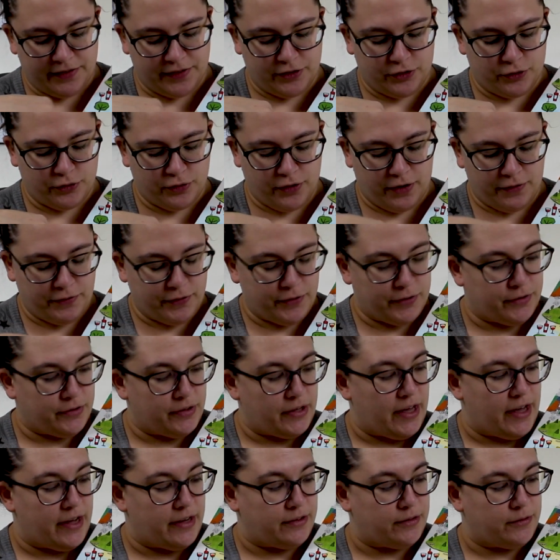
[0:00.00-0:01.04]
it's a Truffle
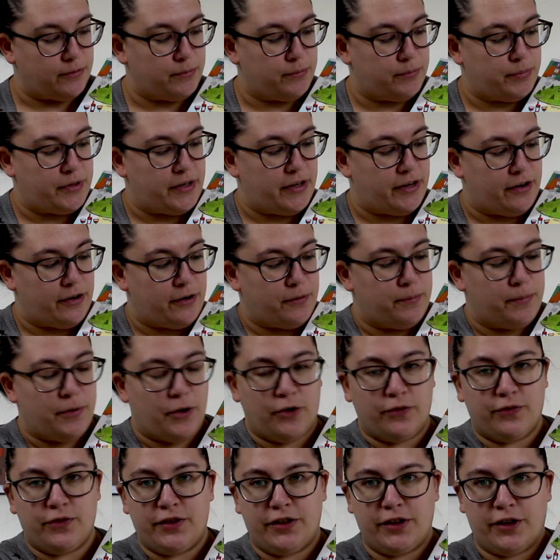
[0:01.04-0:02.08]
and Pierre
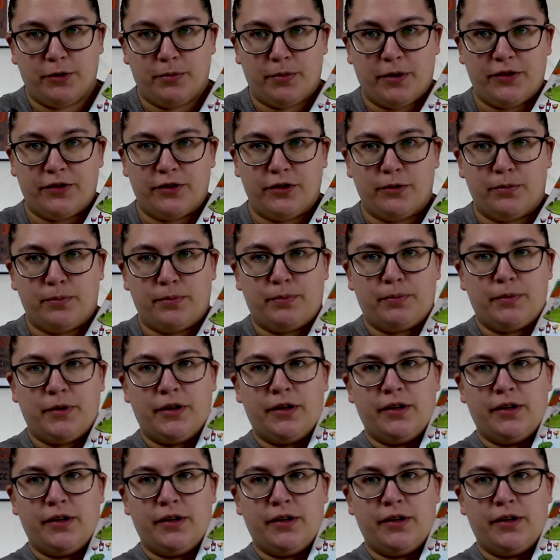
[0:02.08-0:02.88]
Belvedere puzzle.